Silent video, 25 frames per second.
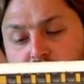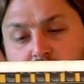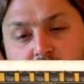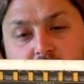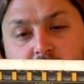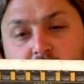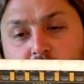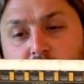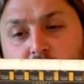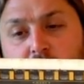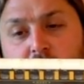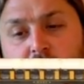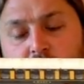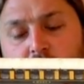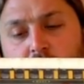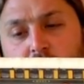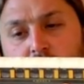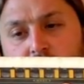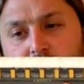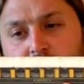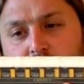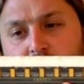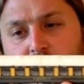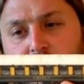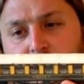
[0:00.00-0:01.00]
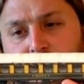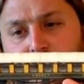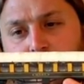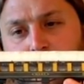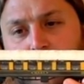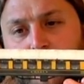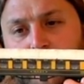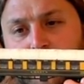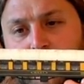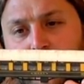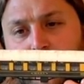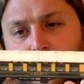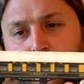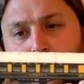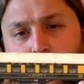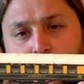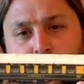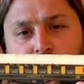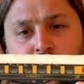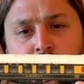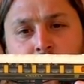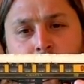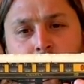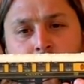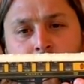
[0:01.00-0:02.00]
track it, it really doesn't matter that
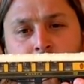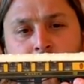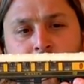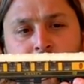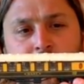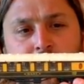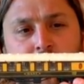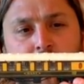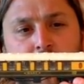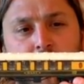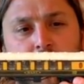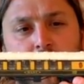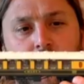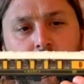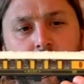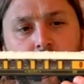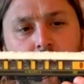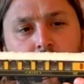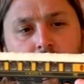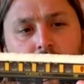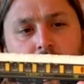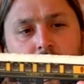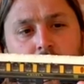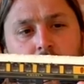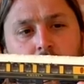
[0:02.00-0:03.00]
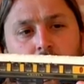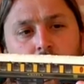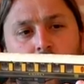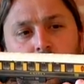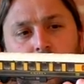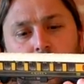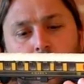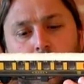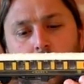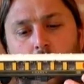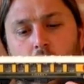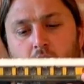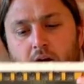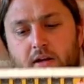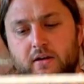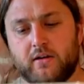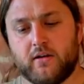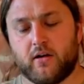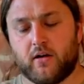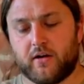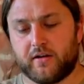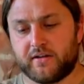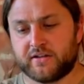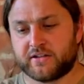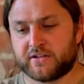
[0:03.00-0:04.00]
much. They are quite
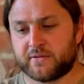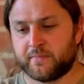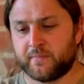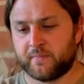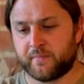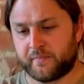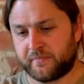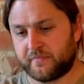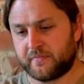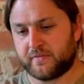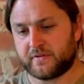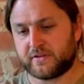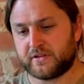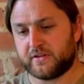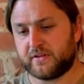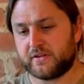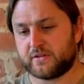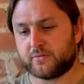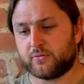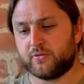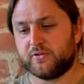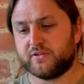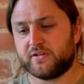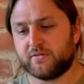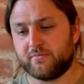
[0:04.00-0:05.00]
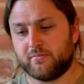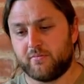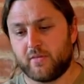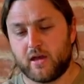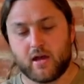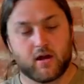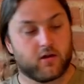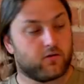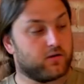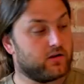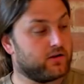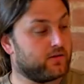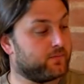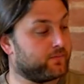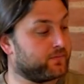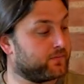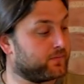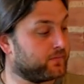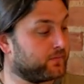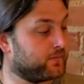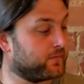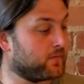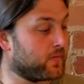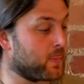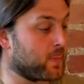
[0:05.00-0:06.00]
nice. So this one's Mary,
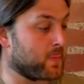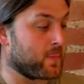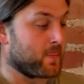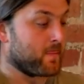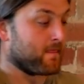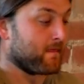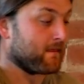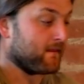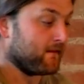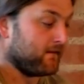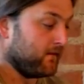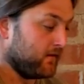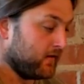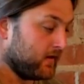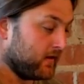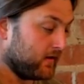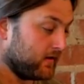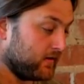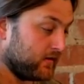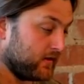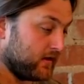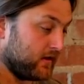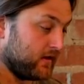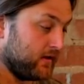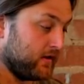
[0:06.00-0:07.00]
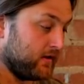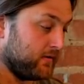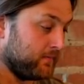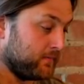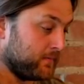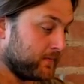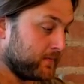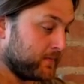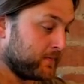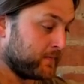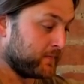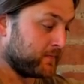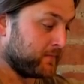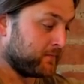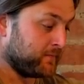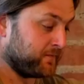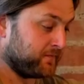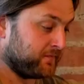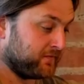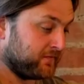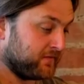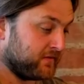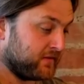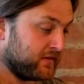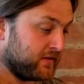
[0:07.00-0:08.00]
and then
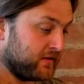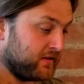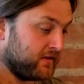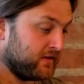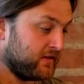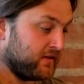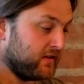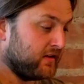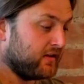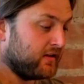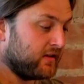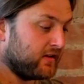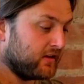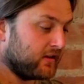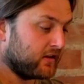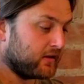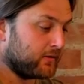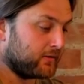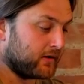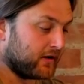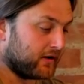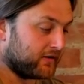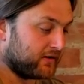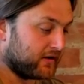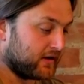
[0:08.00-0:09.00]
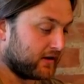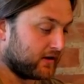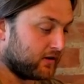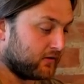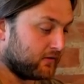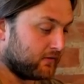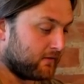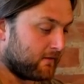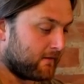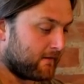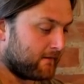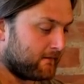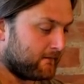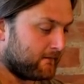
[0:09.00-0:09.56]
coming out now,